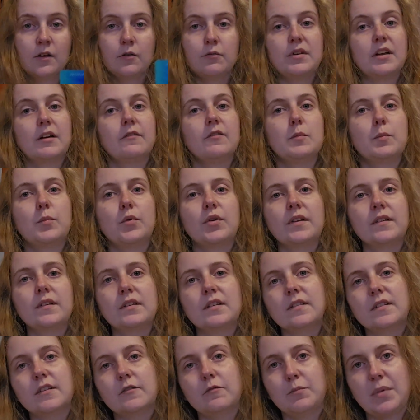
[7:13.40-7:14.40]
We have the
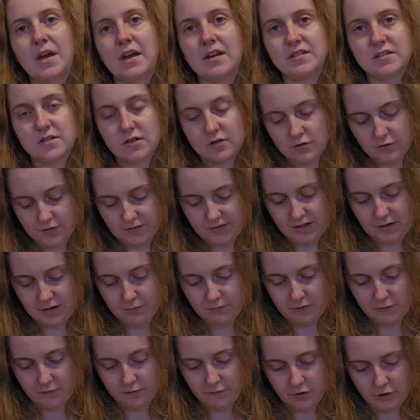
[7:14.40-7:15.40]
Princess of Pentacles
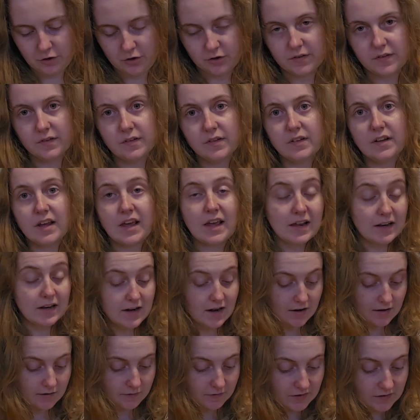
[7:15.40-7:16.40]
in reverse. And
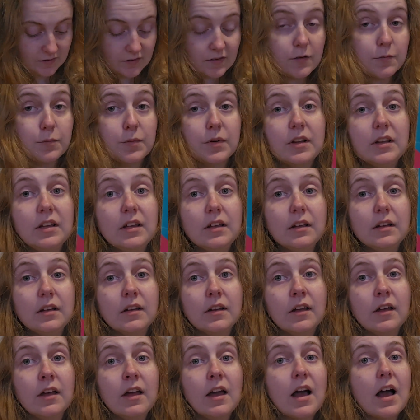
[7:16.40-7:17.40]
this is really,
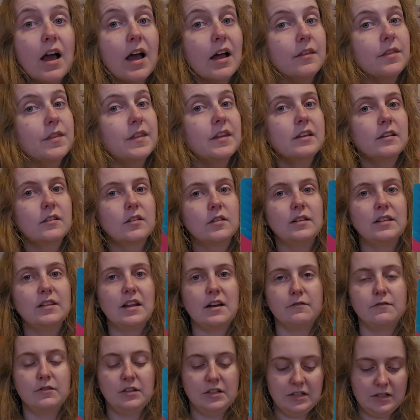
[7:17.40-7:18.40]
I think it's
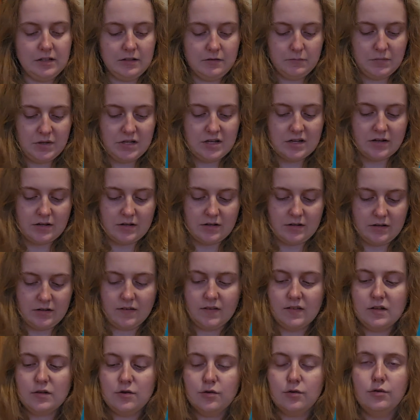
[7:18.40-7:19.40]
lovely
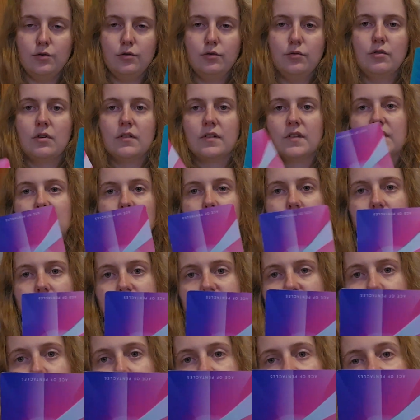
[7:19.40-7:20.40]
because you
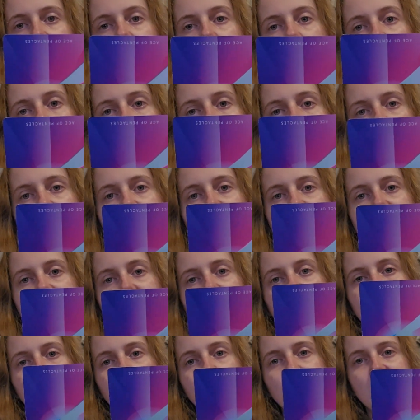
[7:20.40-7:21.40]
started your week off with the
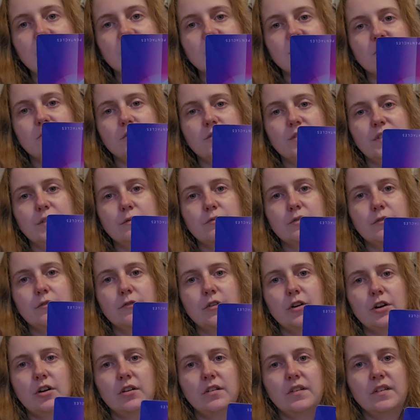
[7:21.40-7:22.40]
Ace of Pentacles in
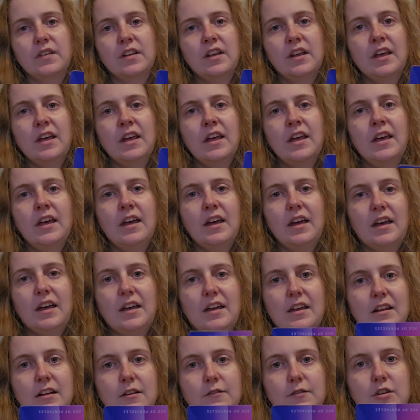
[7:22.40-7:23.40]
reverse,
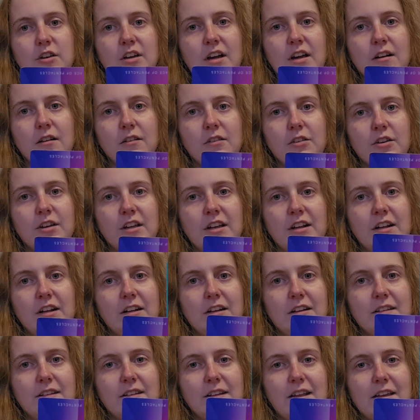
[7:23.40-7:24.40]
and if you kind of look at it,
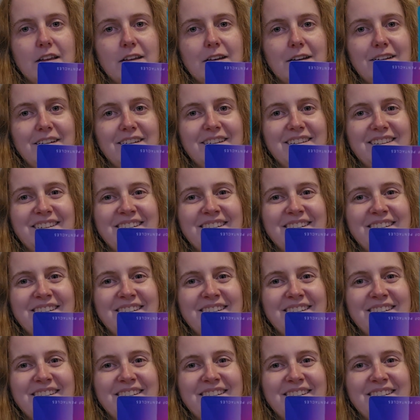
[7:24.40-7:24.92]
it's like a,